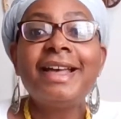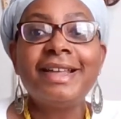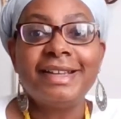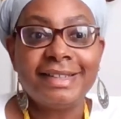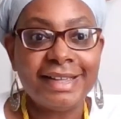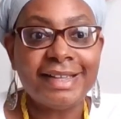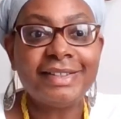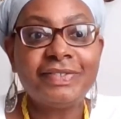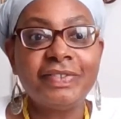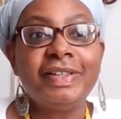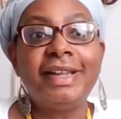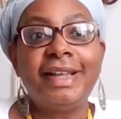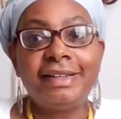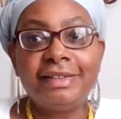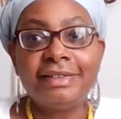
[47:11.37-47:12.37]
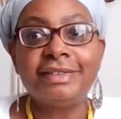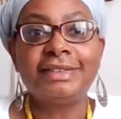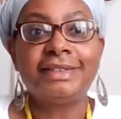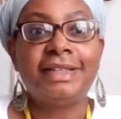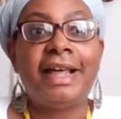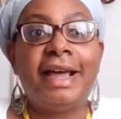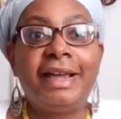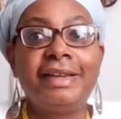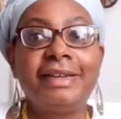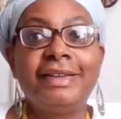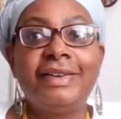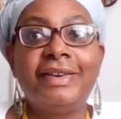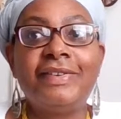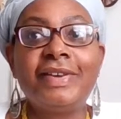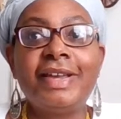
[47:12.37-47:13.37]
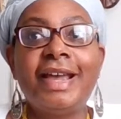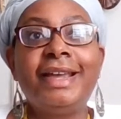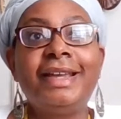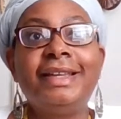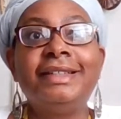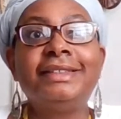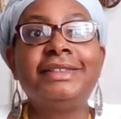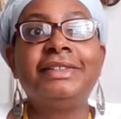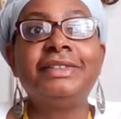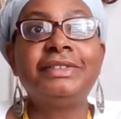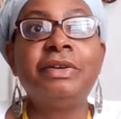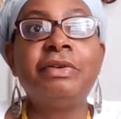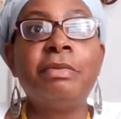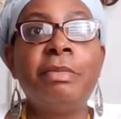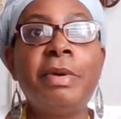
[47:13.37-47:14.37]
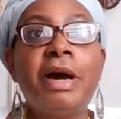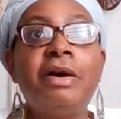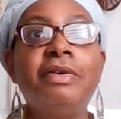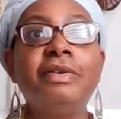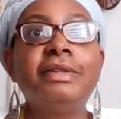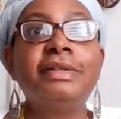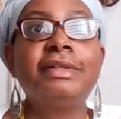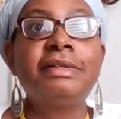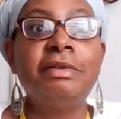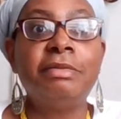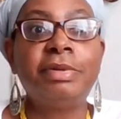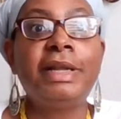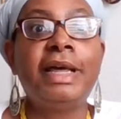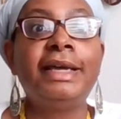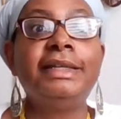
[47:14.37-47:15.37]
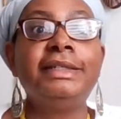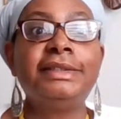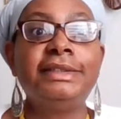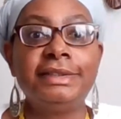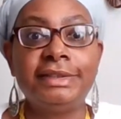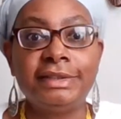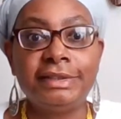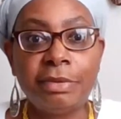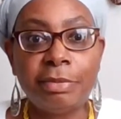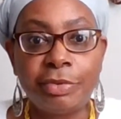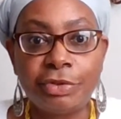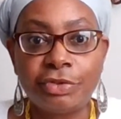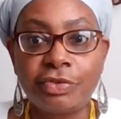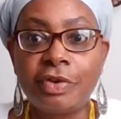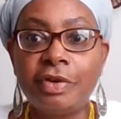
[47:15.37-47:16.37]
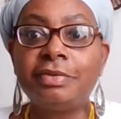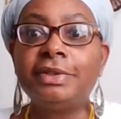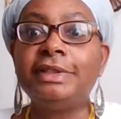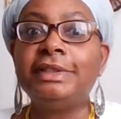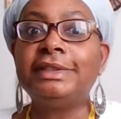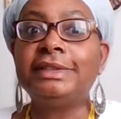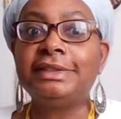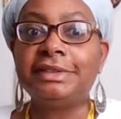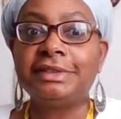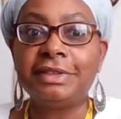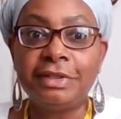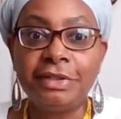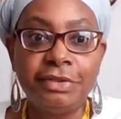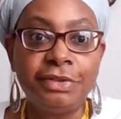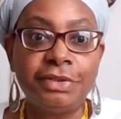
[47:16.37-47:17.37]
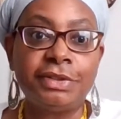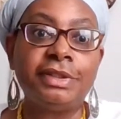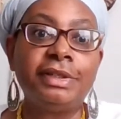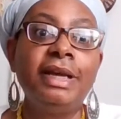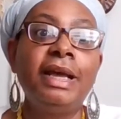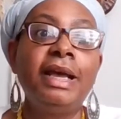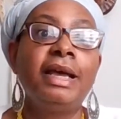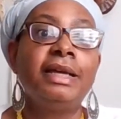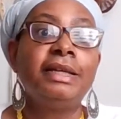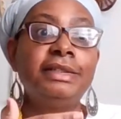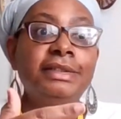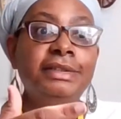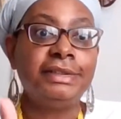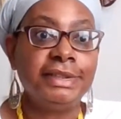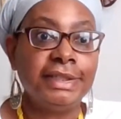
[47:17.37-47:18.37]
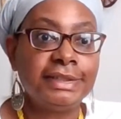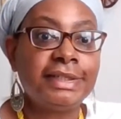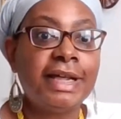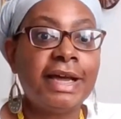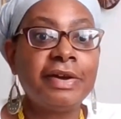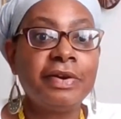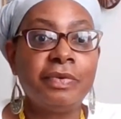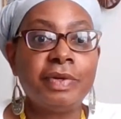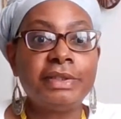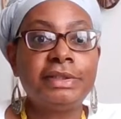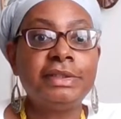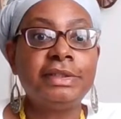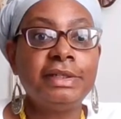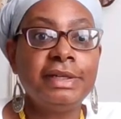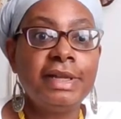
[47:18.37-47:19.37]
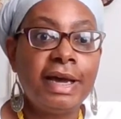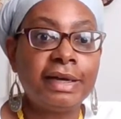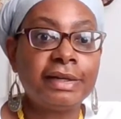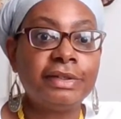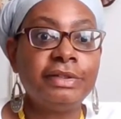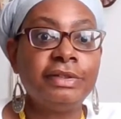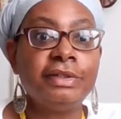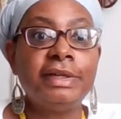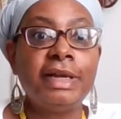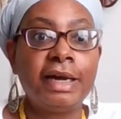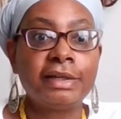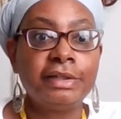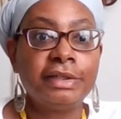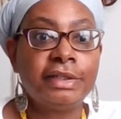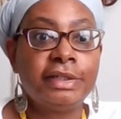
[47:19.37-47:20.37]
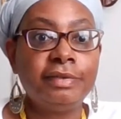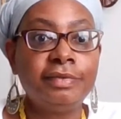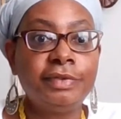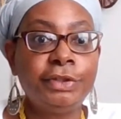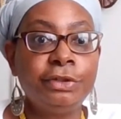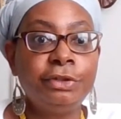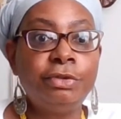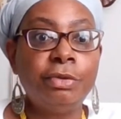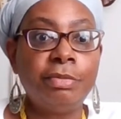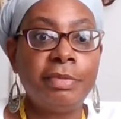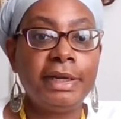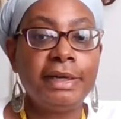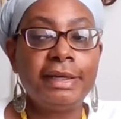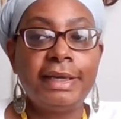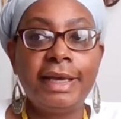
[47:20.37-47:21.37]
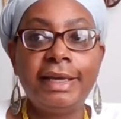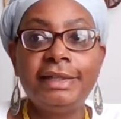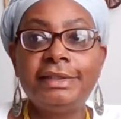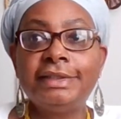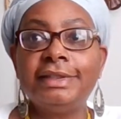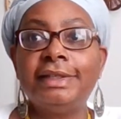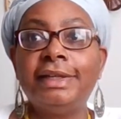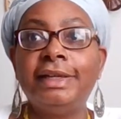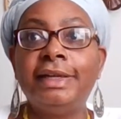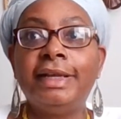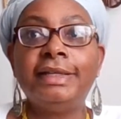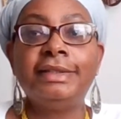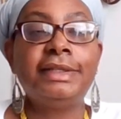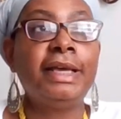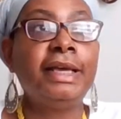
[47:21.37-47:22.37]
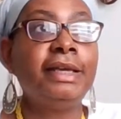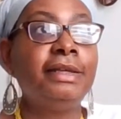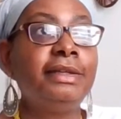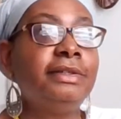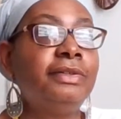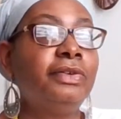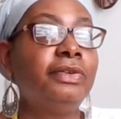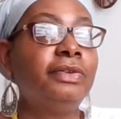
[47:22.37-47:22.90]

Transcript: That's what that looks like, okay? It's also about compliance. This is a prescription. This is a solution. Just like going to the doctor, your doctor gives you medication and they say,